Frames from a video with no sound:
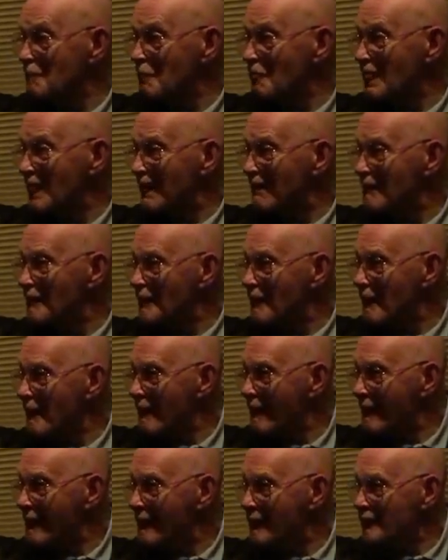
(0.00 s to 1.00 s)
I see.
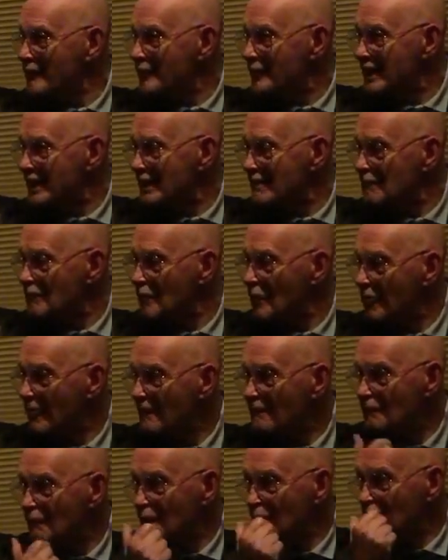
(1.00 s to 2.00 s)
So you find
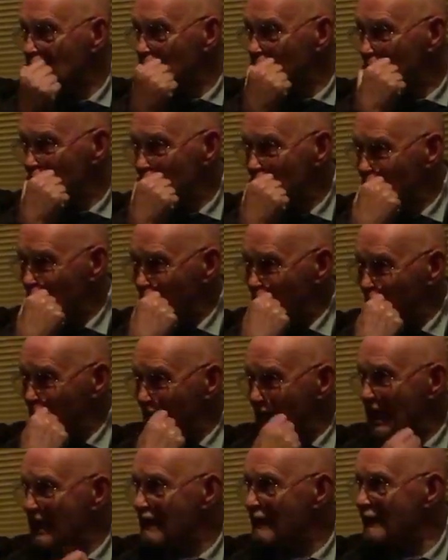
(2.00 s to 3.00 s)
that the clubs would
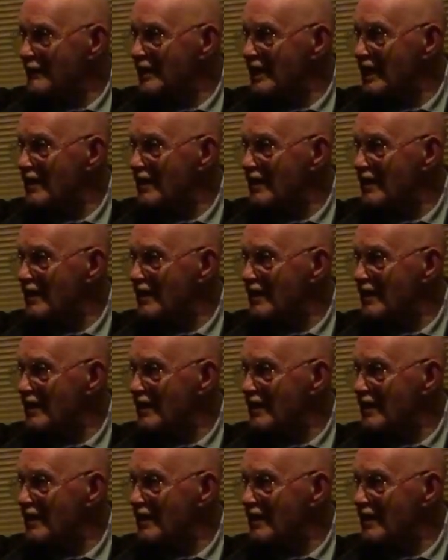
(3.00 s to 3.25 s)
be empty at